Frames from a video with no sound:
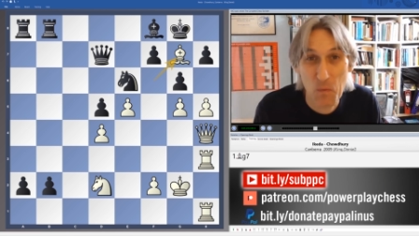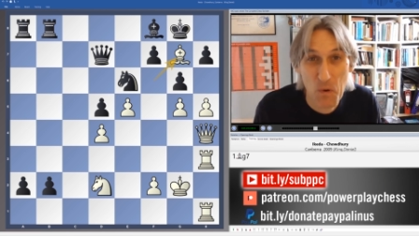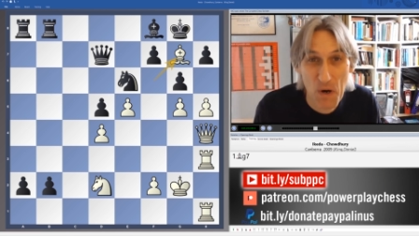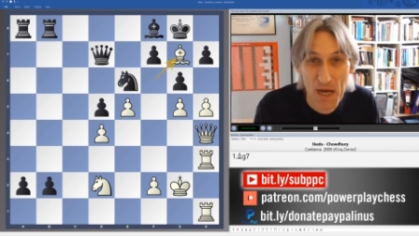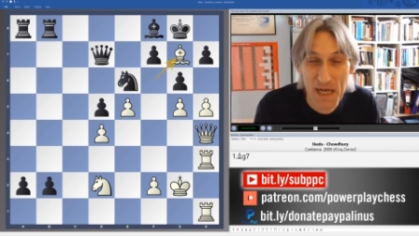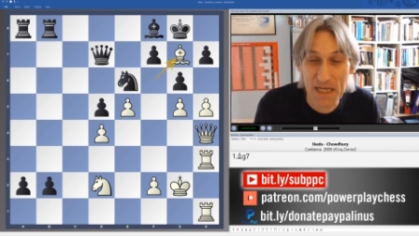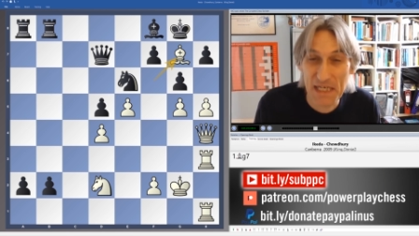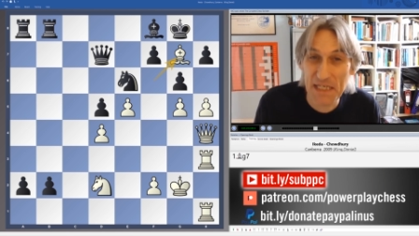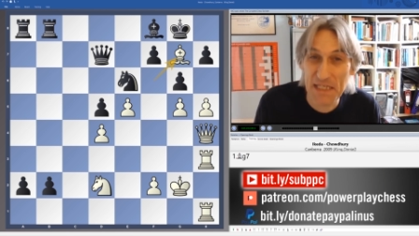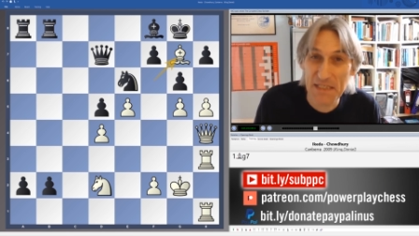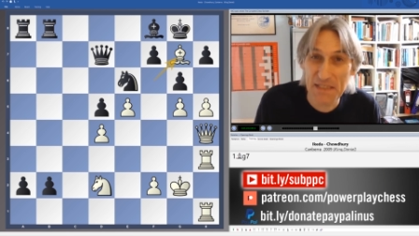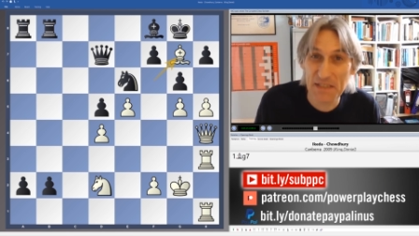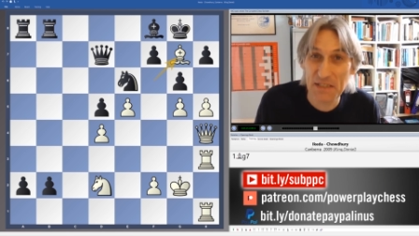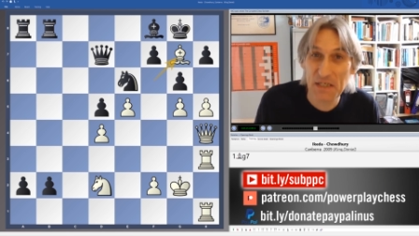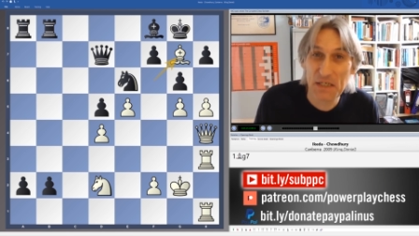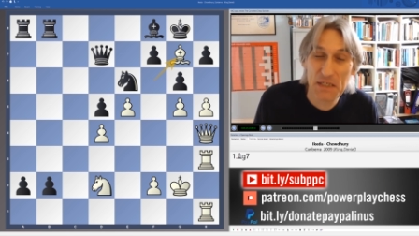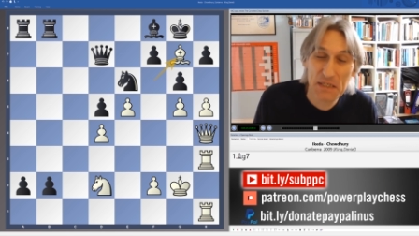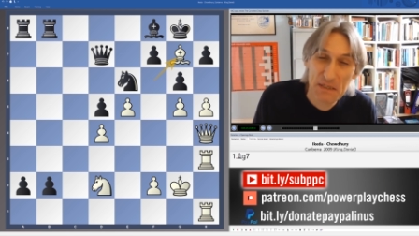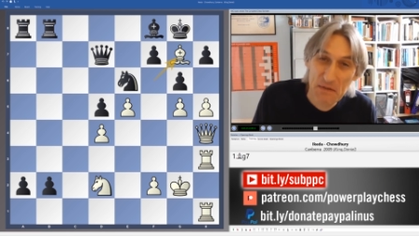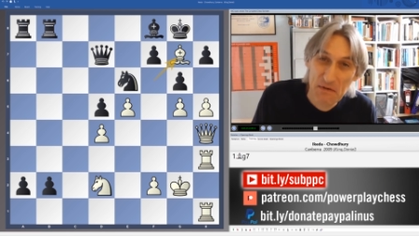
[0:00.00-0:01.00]
ways
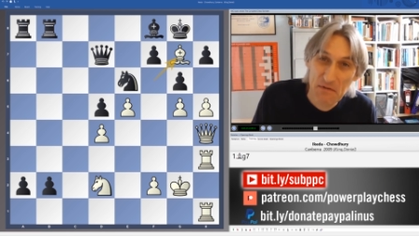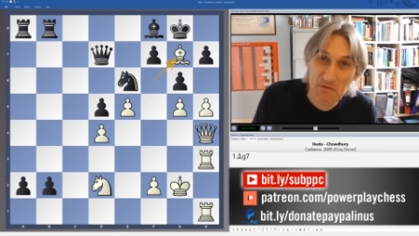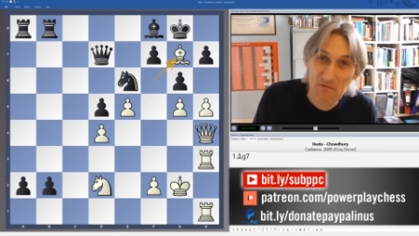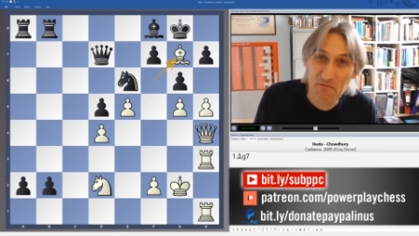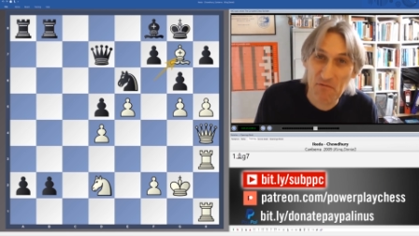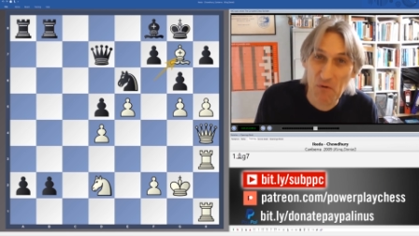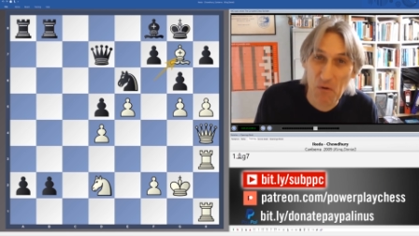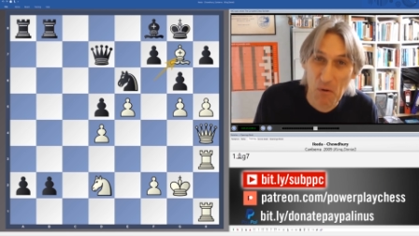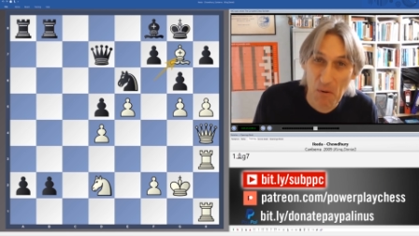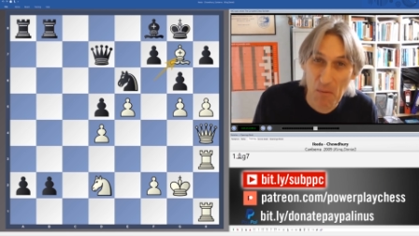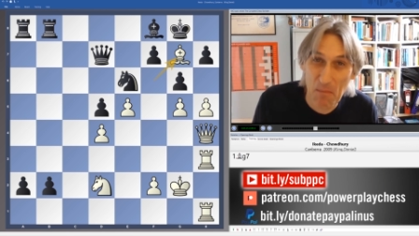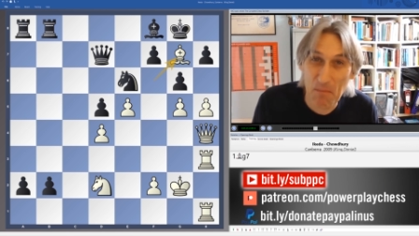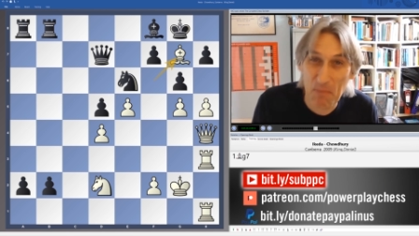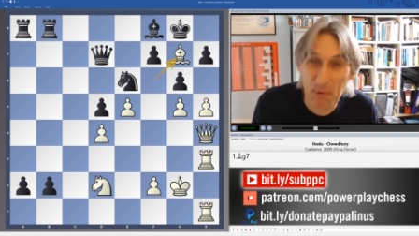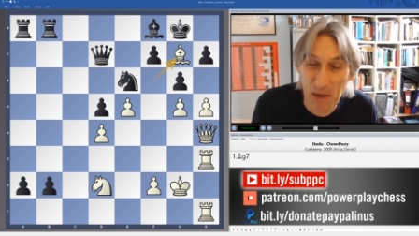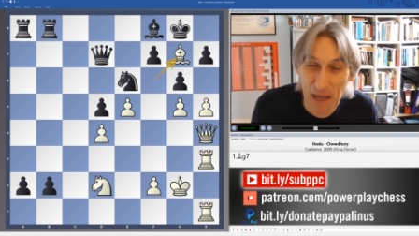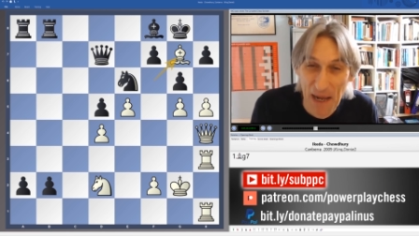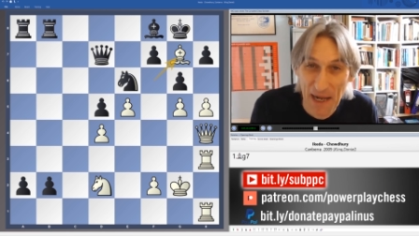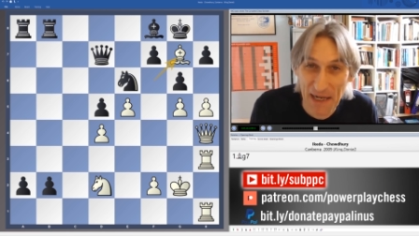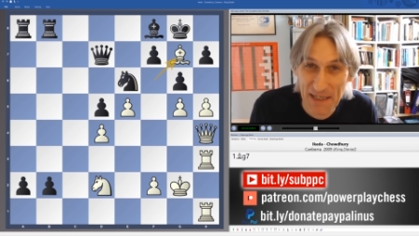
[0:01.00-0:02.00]
for
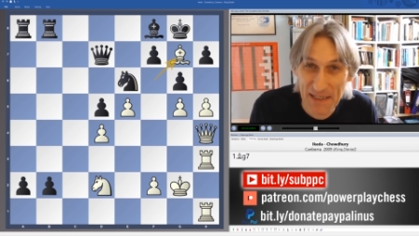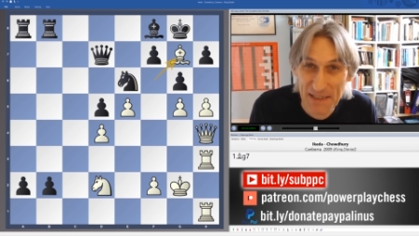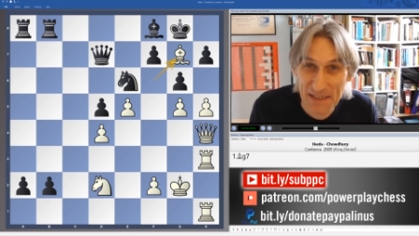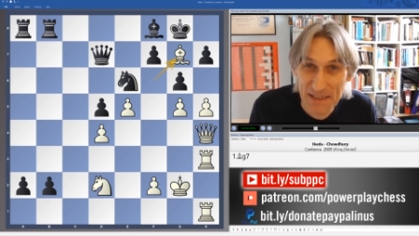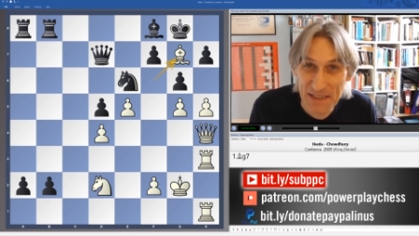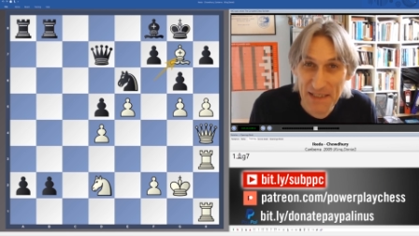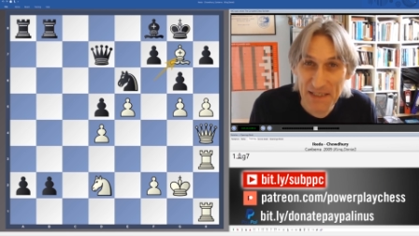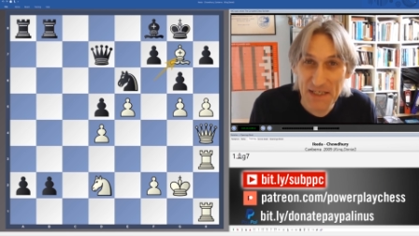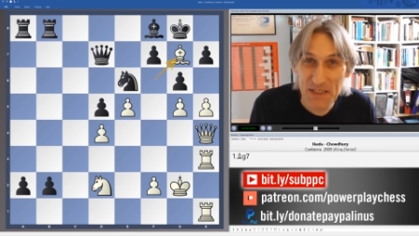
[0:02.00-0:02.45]
black